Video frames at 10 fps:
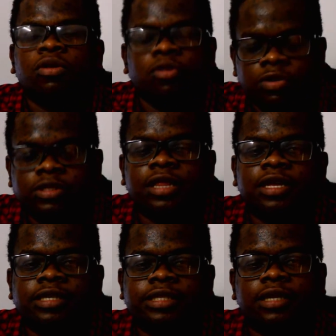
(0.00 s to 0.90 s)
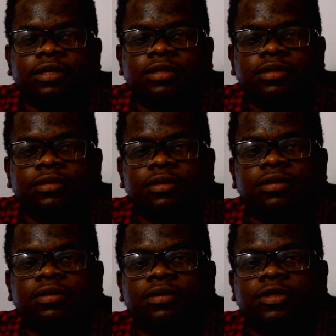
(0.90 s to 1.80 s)
Those are the S10s.
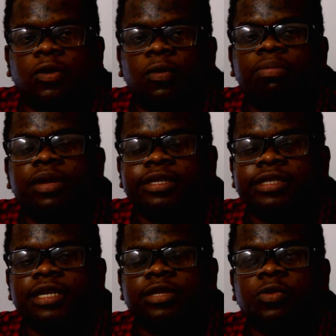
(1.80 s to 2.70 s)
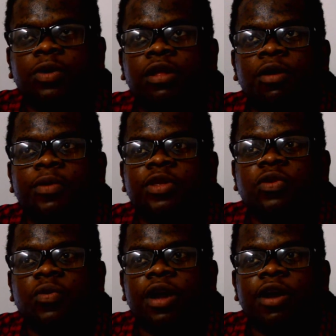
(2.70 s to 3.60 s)
So please, let's welcome a
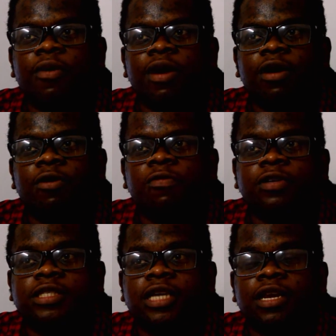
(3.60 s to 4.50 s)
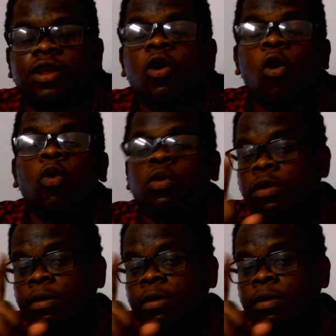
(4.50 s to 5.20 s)
new era of S10. Oh,